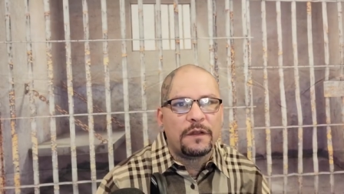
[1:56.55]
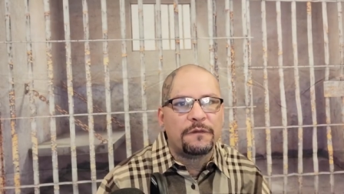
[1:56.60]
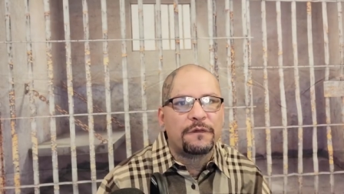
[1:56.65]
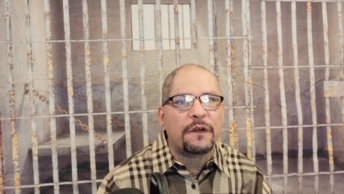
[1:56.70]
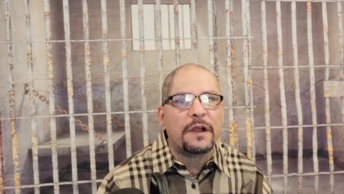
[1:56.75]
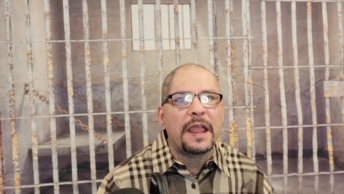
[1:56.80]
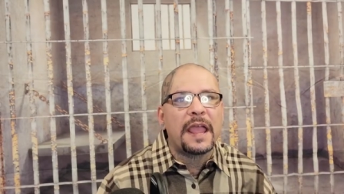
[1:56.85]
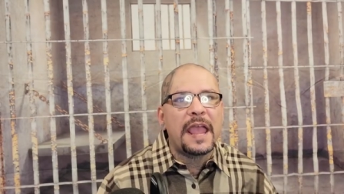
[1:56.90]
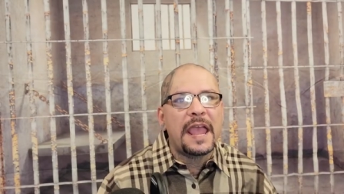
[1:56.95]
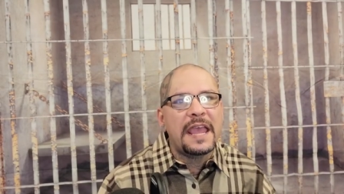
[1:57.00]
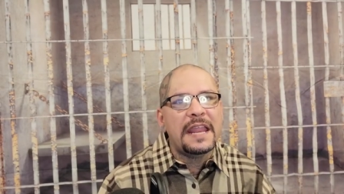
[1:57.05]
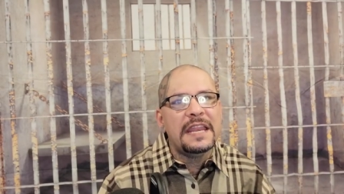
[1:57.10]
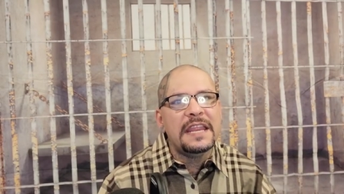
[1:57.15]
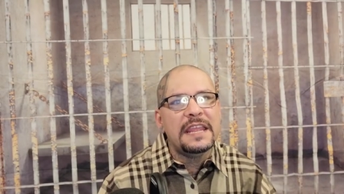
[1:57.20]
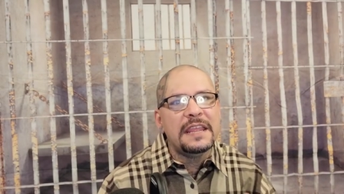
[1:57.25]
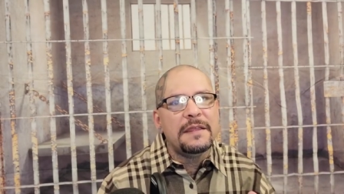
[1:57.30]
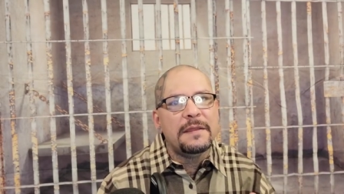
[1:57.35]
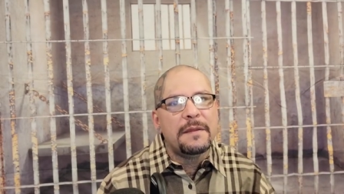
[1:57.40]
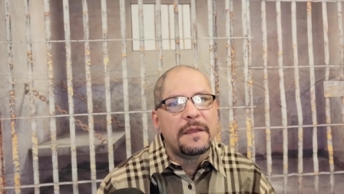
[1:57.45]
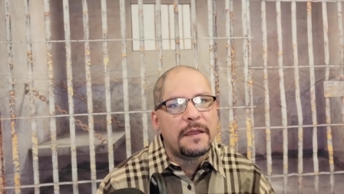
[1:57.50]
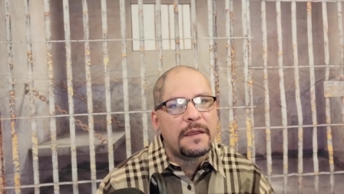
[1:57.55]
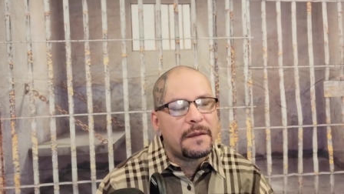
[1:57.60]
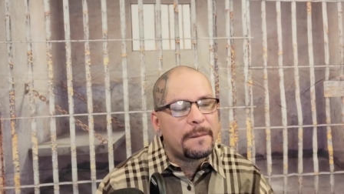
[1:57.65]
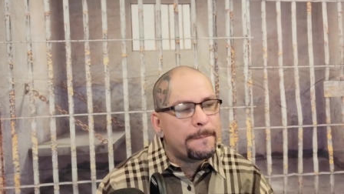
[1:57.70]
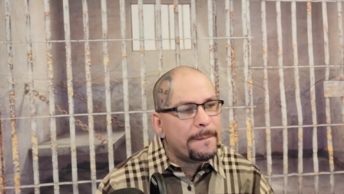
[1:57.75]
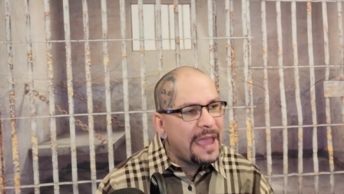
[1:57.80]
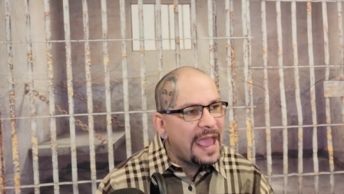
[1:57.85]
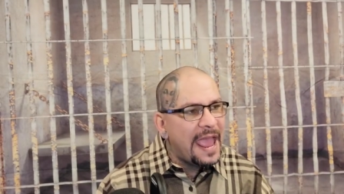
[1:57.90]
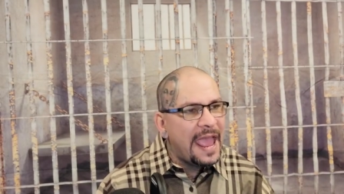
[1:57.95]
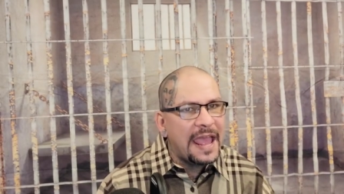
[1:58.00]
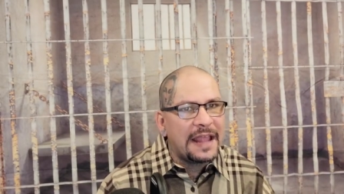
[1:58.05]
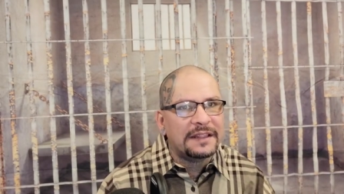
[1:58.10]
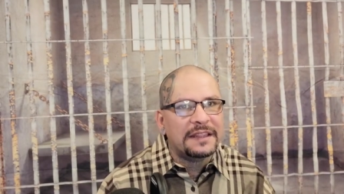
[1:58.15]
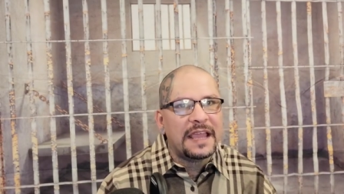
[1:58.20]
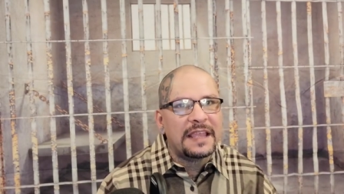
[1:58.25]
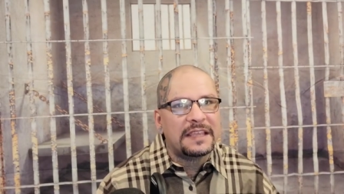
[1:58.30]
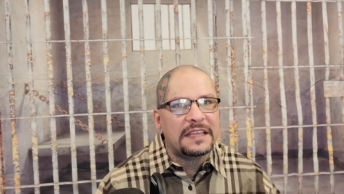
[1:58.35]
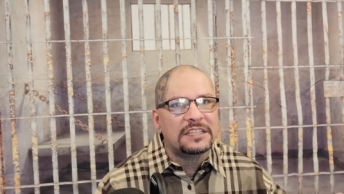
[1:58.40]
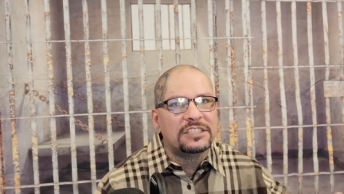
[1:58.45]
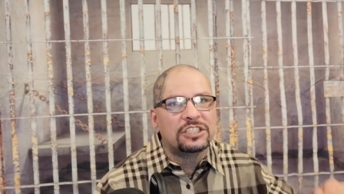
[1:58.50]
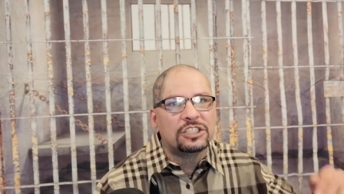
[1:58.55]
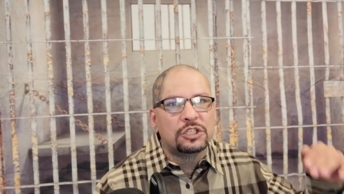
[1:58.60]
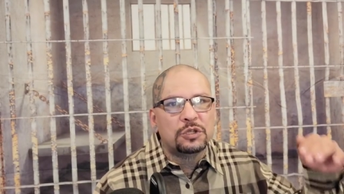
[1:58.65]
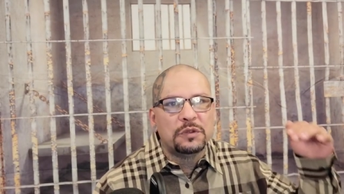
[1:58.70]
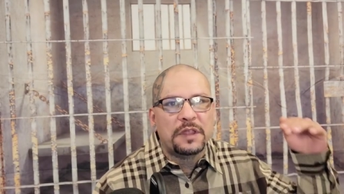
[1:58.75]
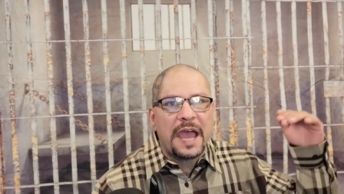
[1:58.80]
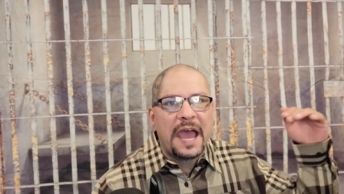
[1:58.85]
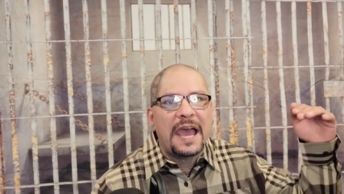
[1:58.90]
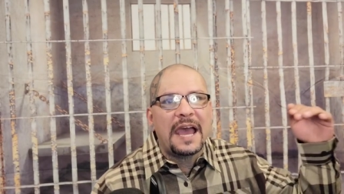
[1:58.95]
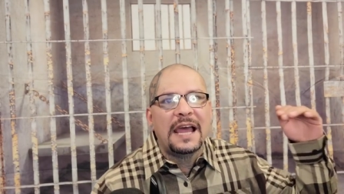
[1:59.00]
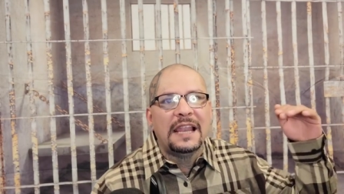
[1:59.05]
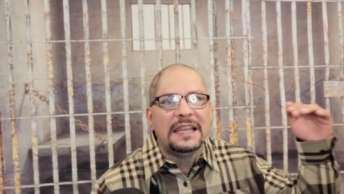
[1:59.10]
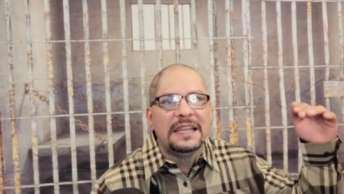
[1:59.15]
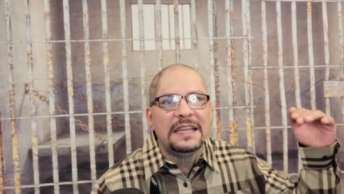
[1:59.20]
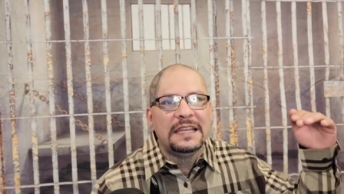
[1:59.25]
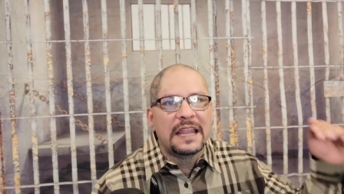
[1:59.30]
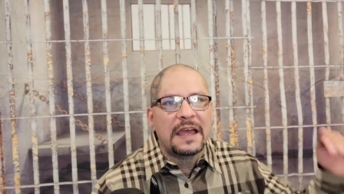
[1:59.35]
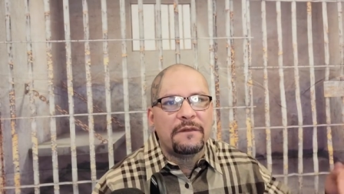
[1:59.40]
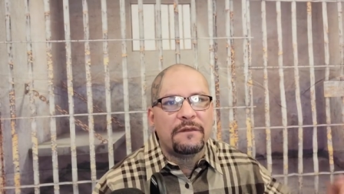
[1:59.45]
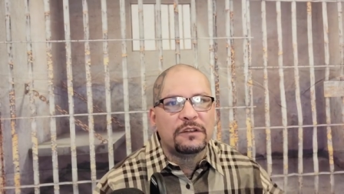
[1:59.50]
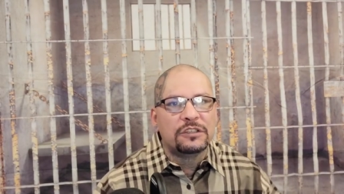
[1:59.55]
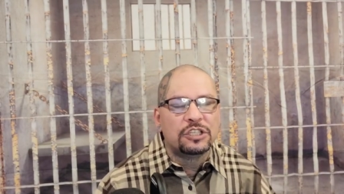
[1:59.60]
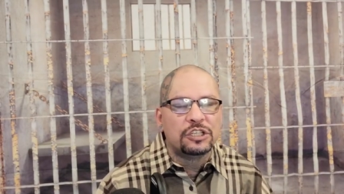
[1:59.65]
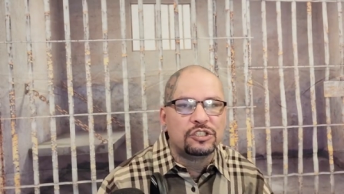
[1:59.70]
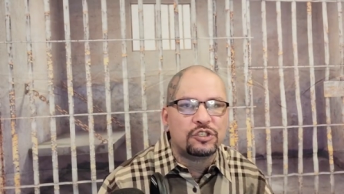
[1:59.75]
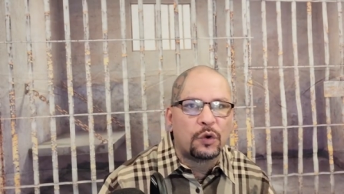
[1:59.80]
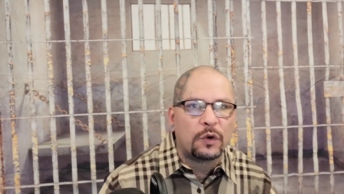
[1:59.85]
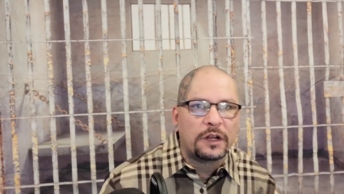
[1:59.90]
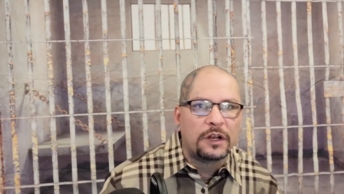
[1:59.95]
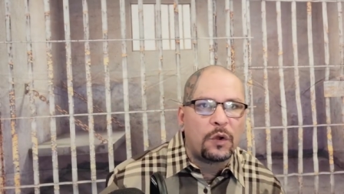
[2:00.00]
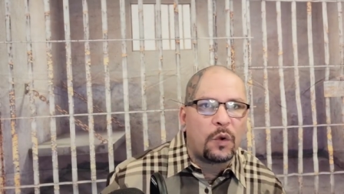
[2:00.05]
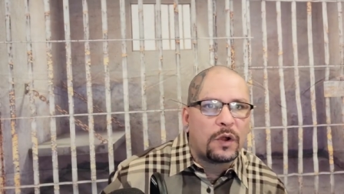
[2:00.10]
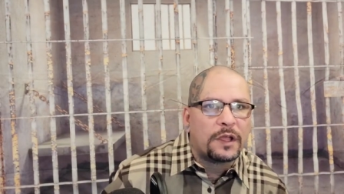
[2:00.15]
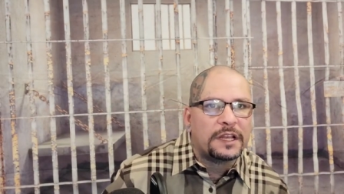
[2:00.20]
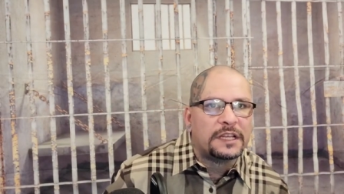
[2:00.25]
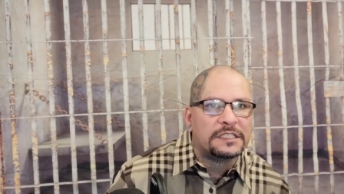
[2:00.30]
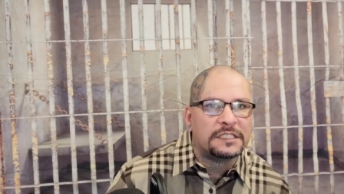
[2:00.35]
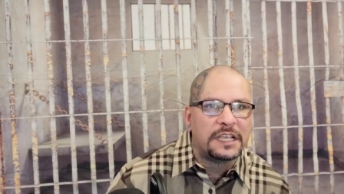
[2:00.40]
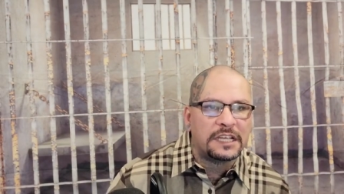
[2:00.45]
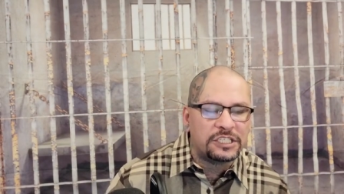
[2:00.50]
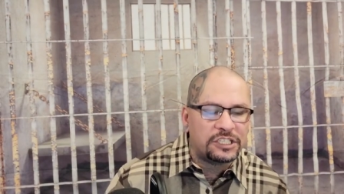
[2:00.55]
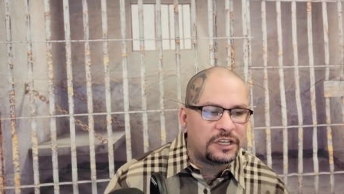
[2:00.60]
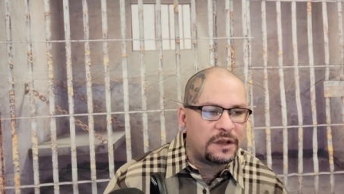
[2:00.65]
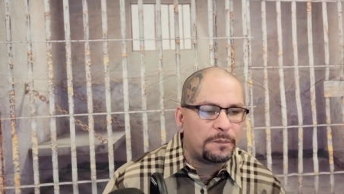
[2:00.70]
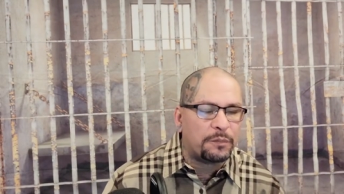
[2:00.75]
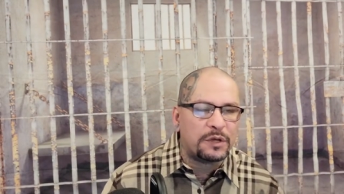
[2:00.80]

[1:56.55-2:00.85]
And for any man that gets to that elite level to join an organization, a